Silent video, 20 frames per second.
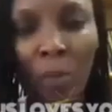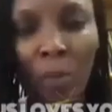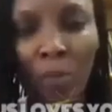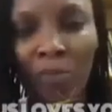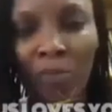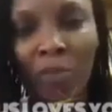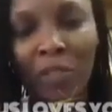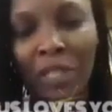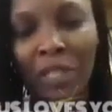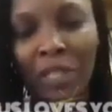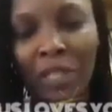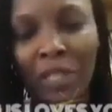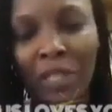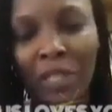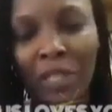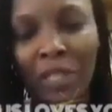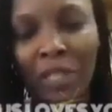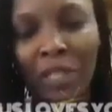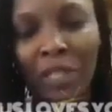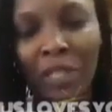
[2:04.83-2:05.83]
Nigeria,
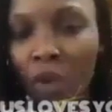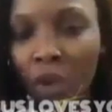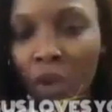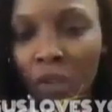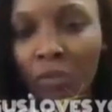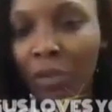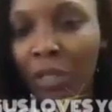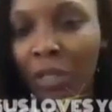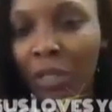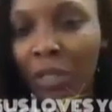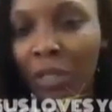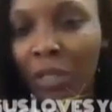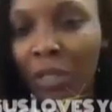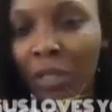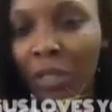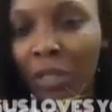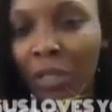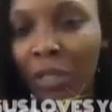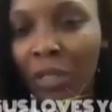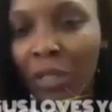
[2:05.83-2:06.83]
not religious or
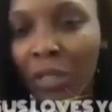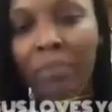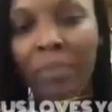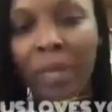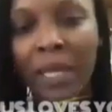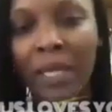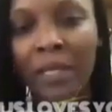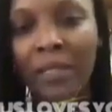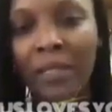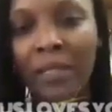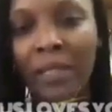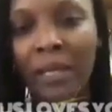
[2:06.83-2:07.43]
tribe-based.